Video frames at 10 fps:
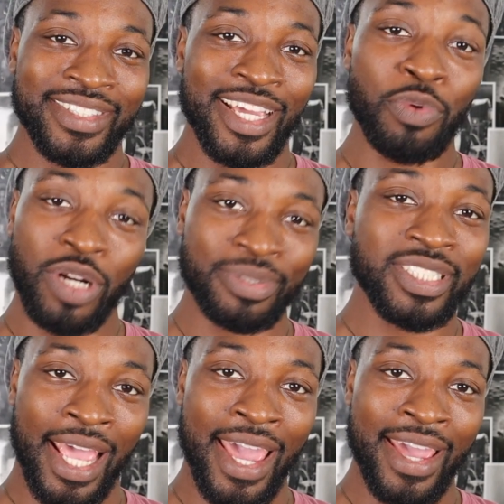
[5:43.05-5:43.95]
And when I'm
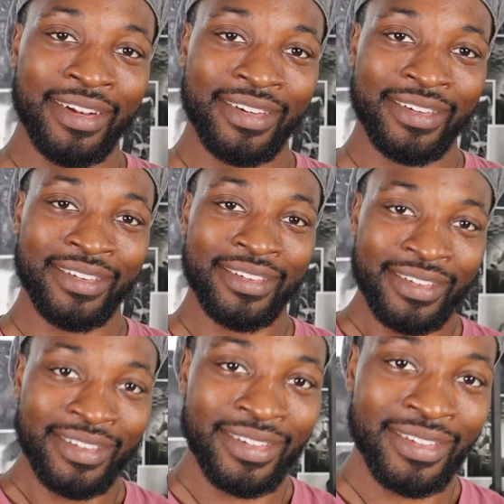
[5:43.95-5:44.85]
sad,
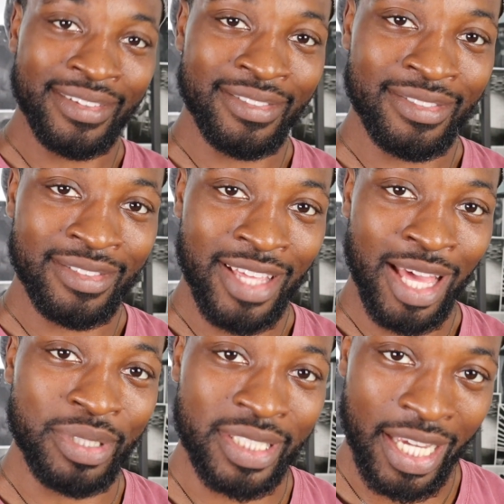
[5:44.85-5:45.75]

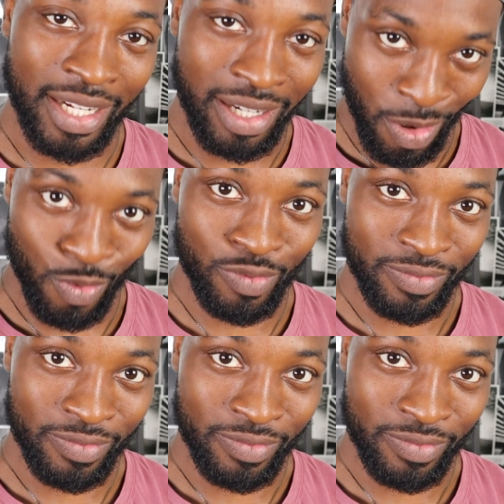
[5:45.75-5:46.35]
I'll be sad alone.